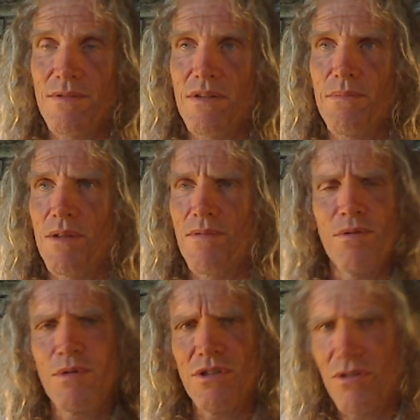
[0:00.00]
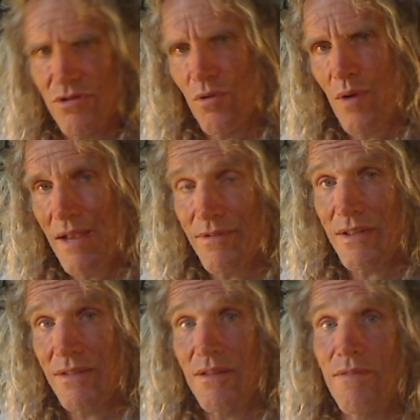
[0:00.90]
of something for which there's no
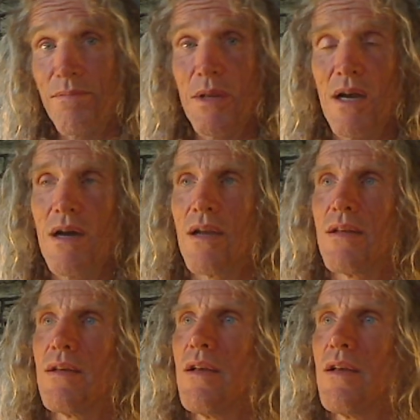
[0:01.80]
evidence left behind.